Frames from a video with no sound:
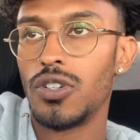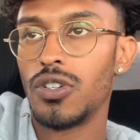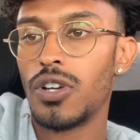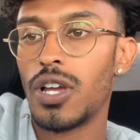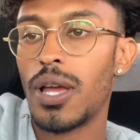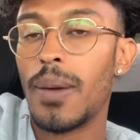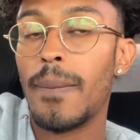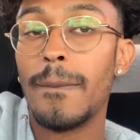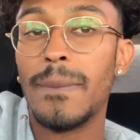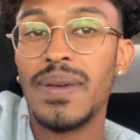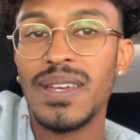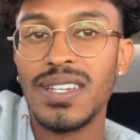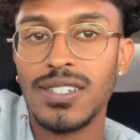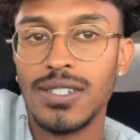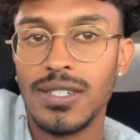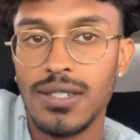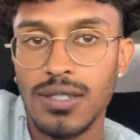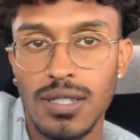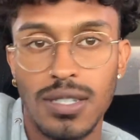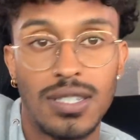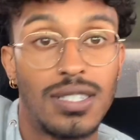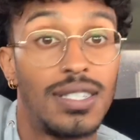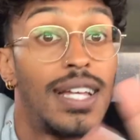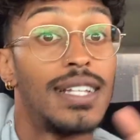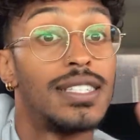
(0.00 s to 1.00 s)

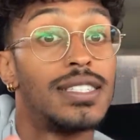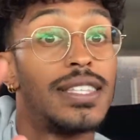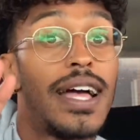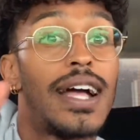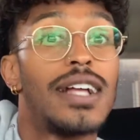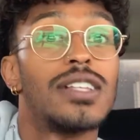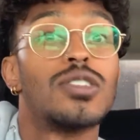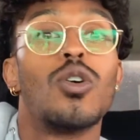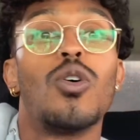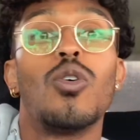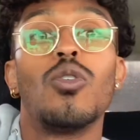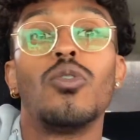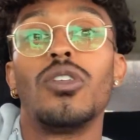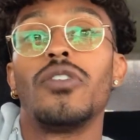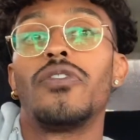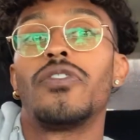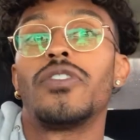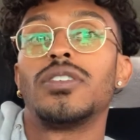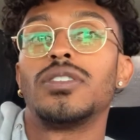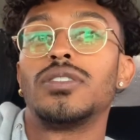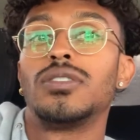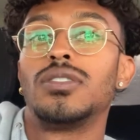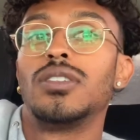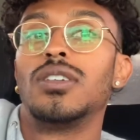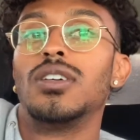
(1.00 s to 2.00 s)
ambitions, because that's a whole
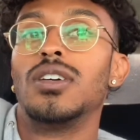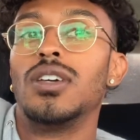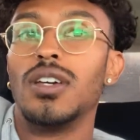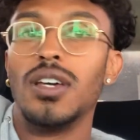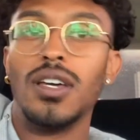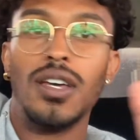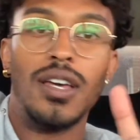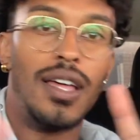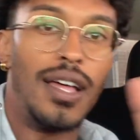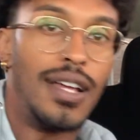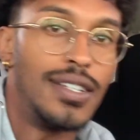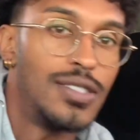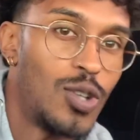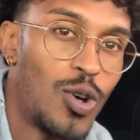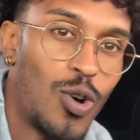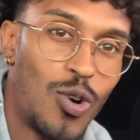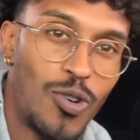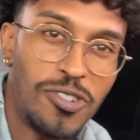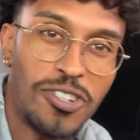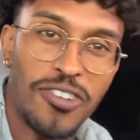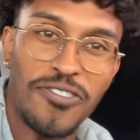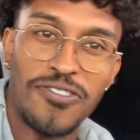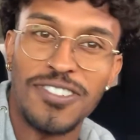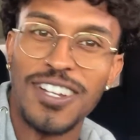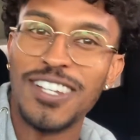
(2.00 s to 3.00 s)
different
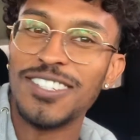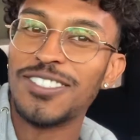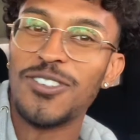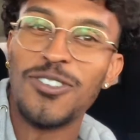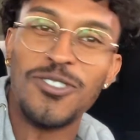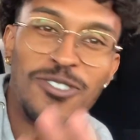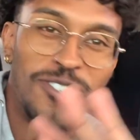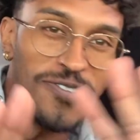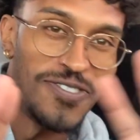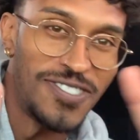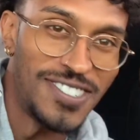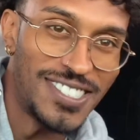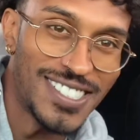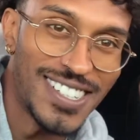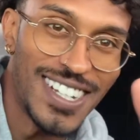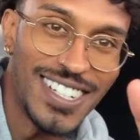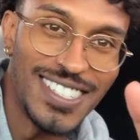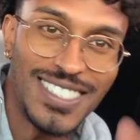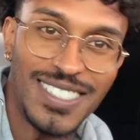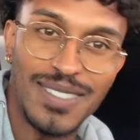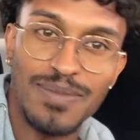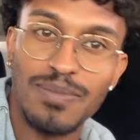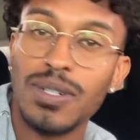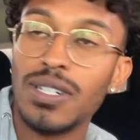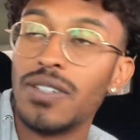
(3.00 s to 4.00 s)

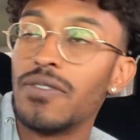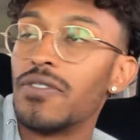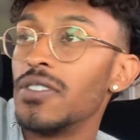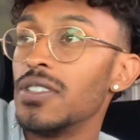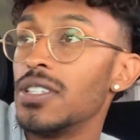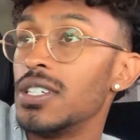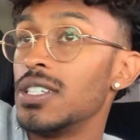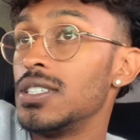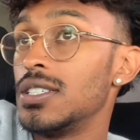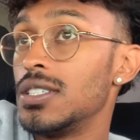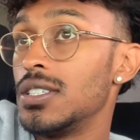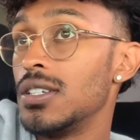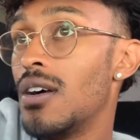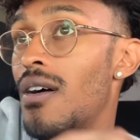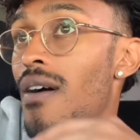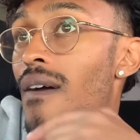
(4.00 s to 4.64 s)
discussion. But for this,